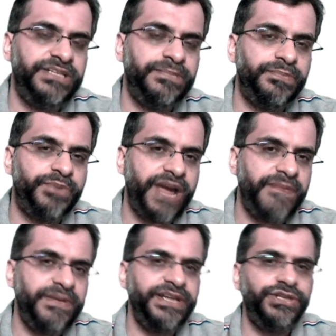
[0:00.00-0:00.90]
the
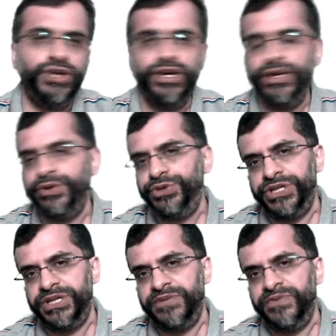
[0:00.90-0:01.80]
primary
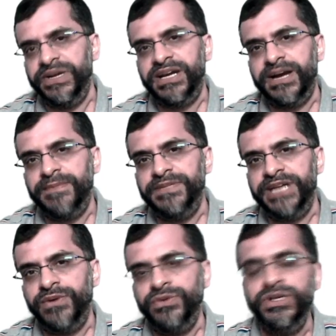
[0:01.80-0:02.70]
solution will come
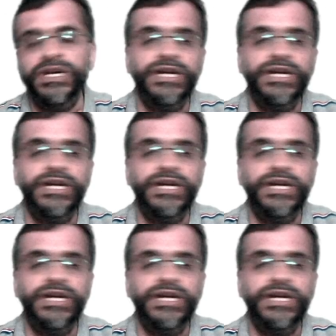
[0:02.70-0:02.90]
down